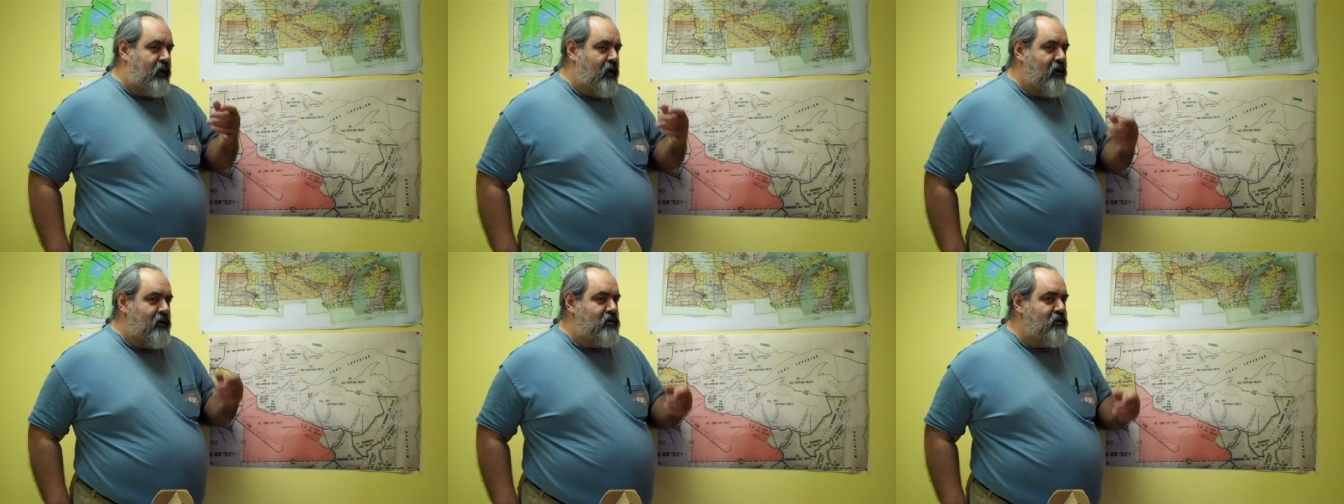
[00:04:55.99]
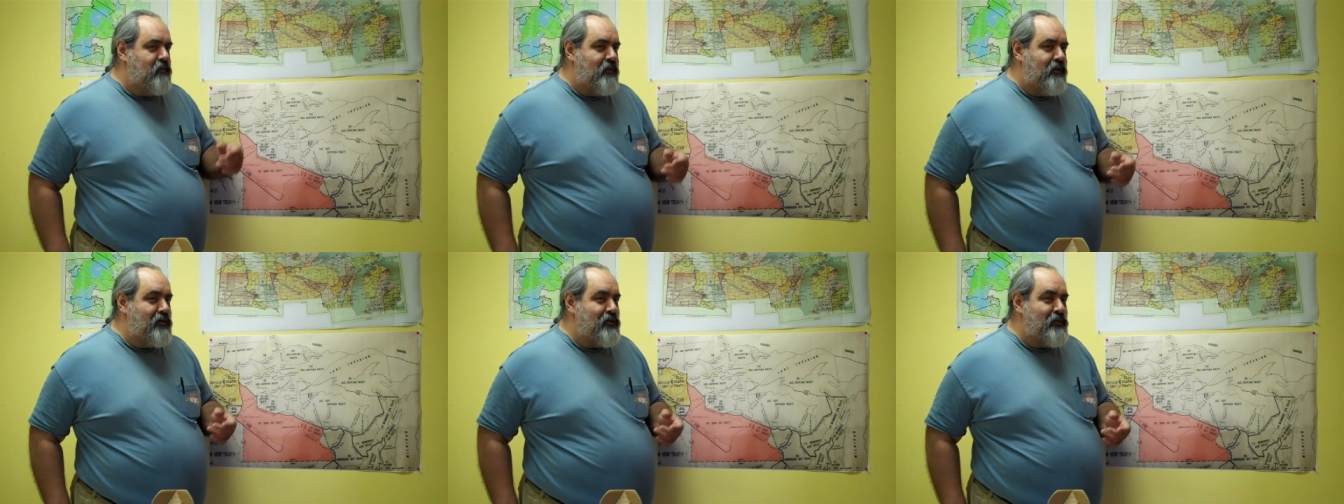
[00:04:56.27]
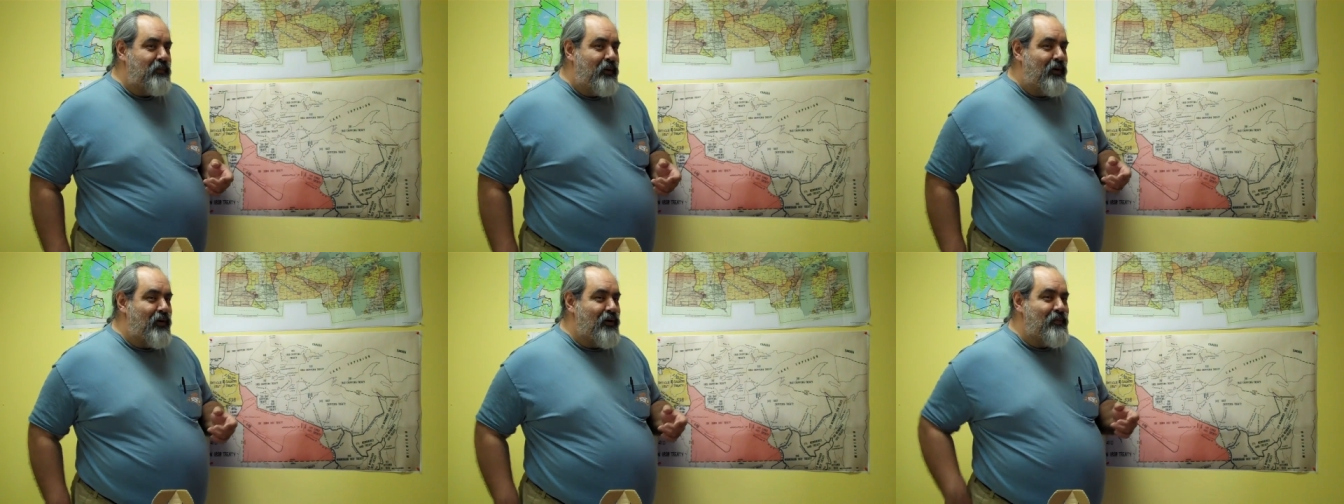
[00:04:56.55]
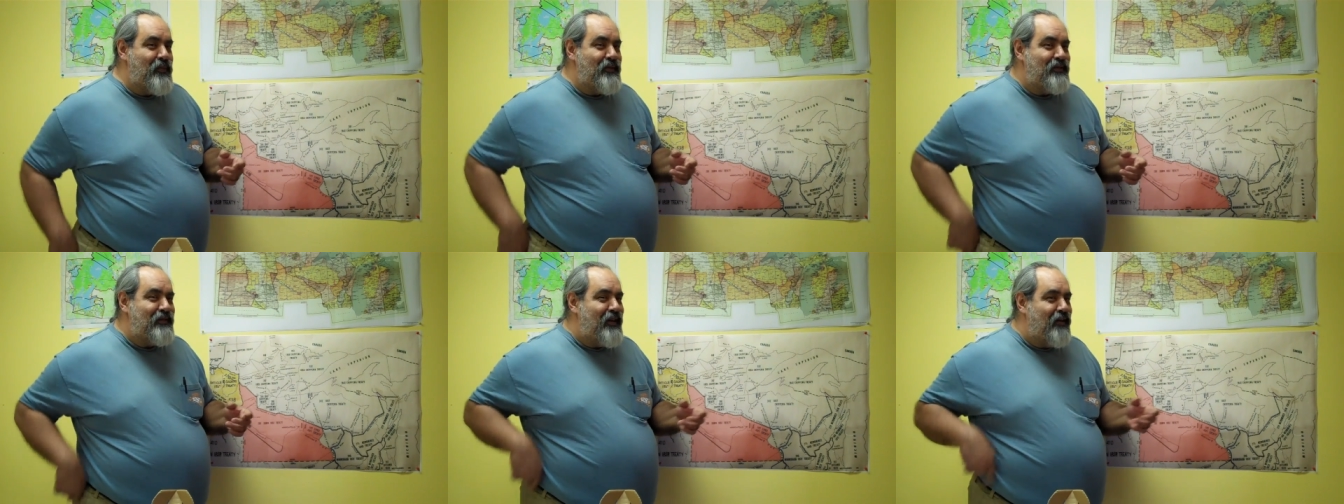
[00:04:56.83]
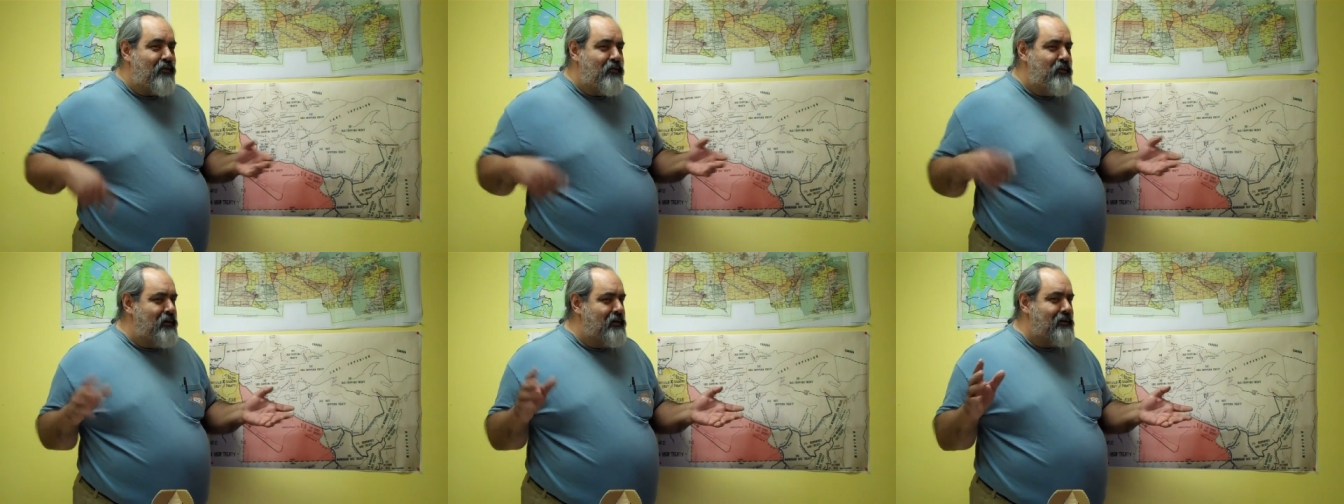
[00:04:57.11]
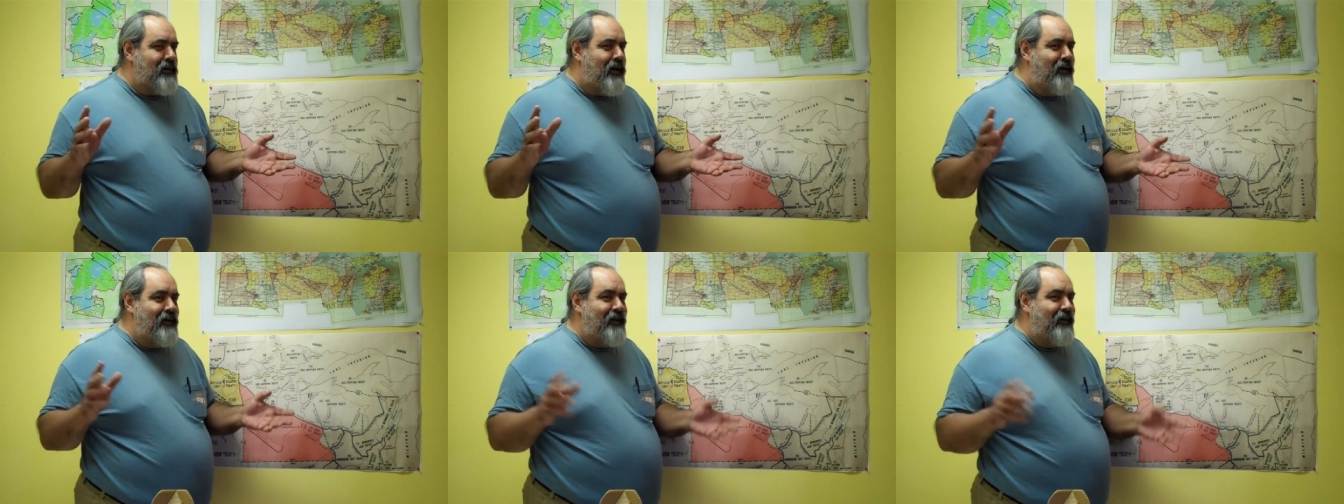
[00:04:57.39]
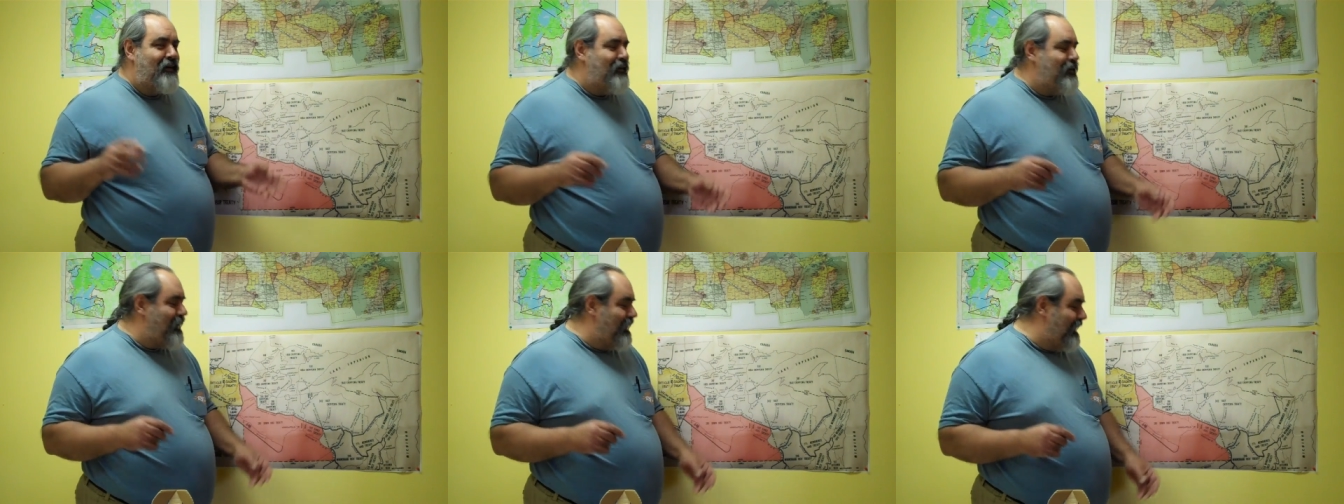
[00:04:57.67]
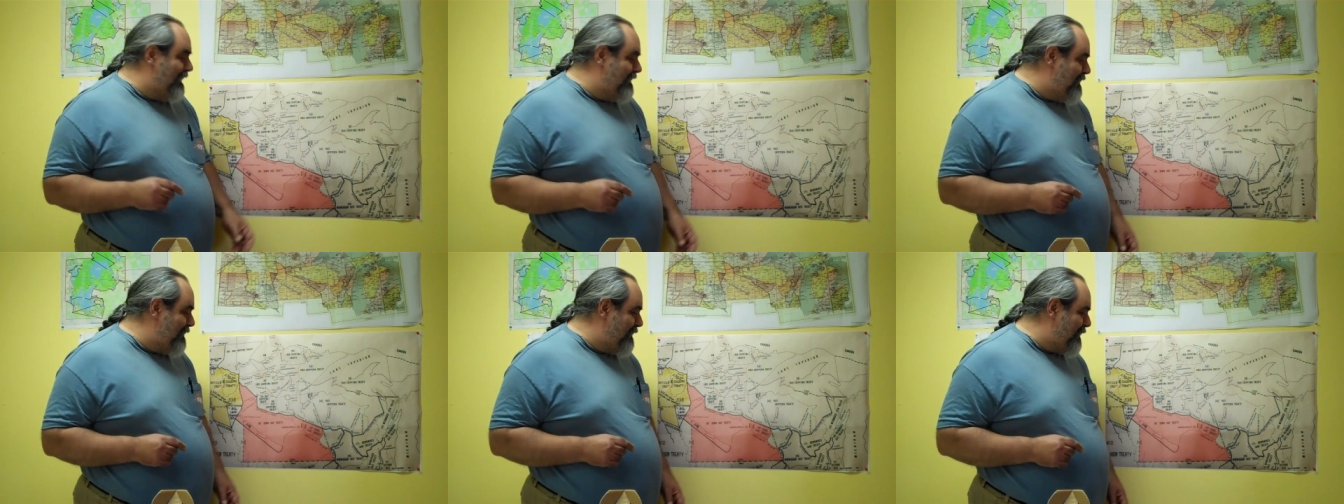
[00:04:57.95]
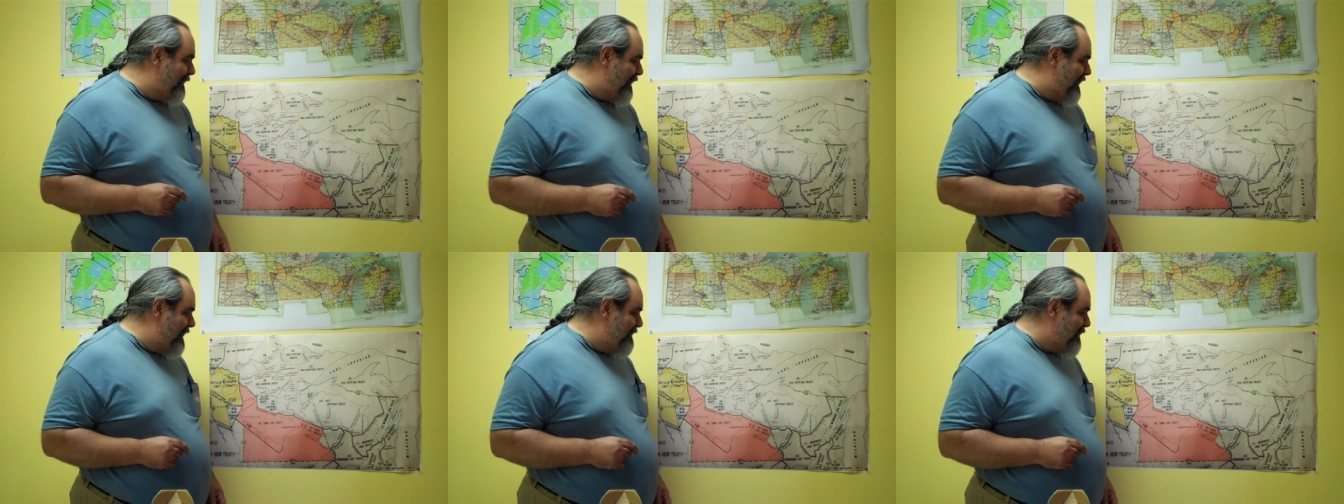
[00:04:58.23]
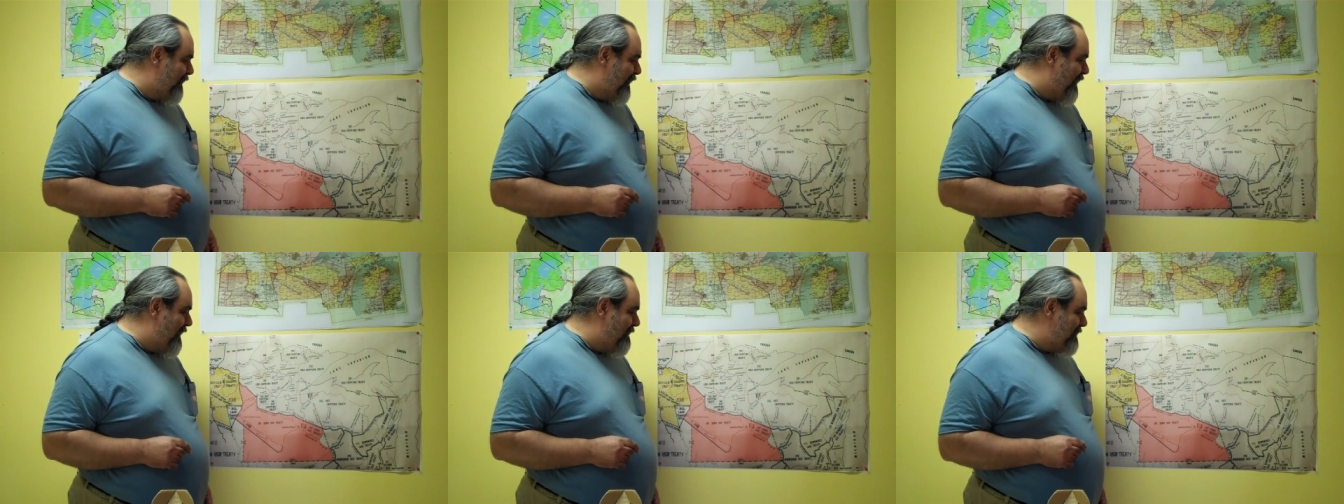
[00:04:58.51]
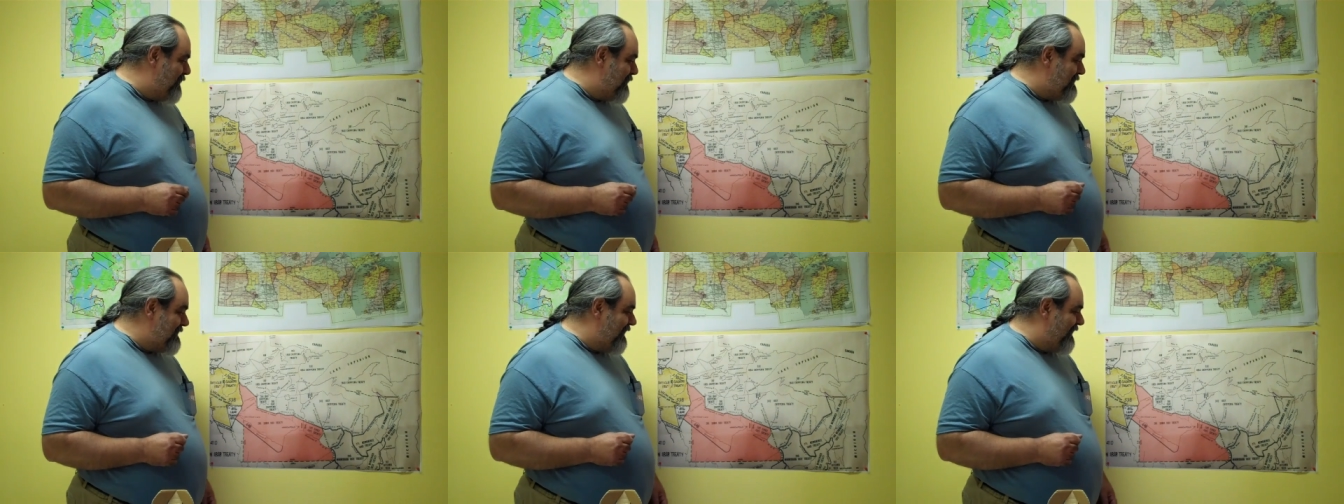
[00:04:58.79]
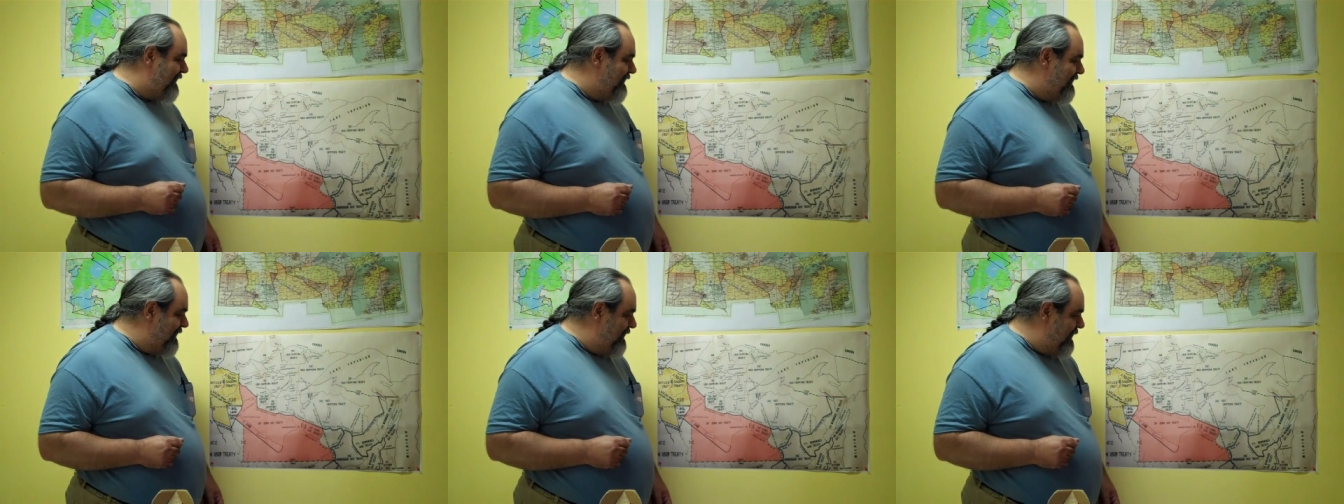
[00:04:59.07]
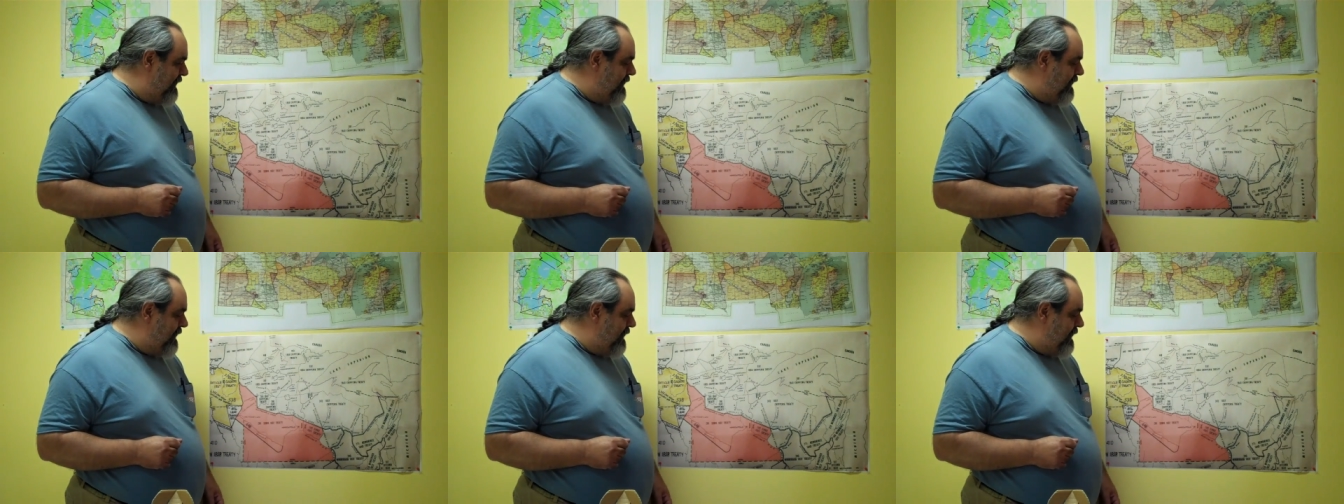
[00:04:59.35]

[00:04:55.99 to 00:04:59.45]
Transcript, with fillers: catch them and spear them and stuff, I mean, it's ideal. You could live there forever, obviously.